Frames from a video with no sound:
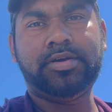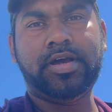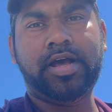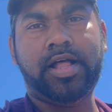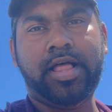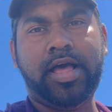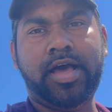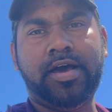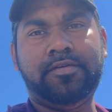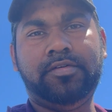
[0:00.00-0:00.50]

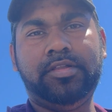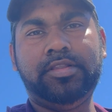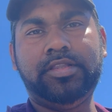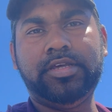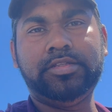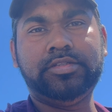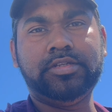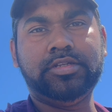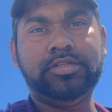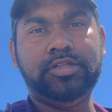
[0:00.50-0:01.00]
I'll have a
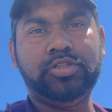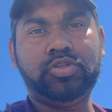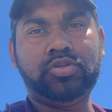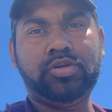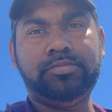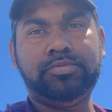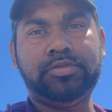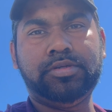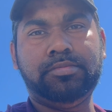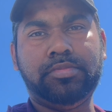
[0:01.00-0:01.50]
link to the
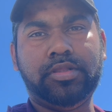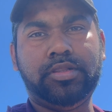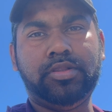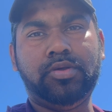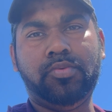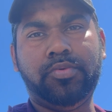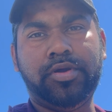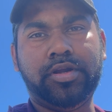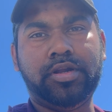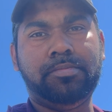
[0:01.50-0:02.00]
description below
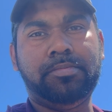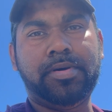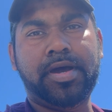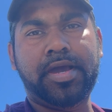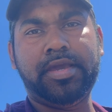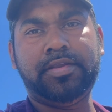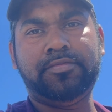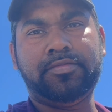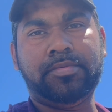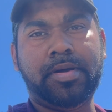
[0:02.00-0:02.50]
where to buy
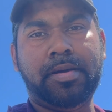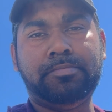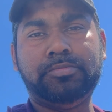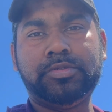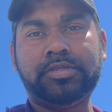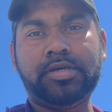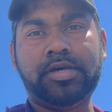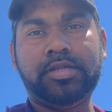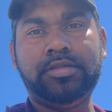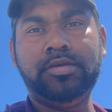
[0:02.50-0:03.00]
it from
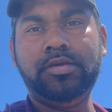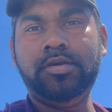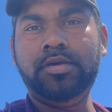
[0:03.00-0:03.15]
Amazon.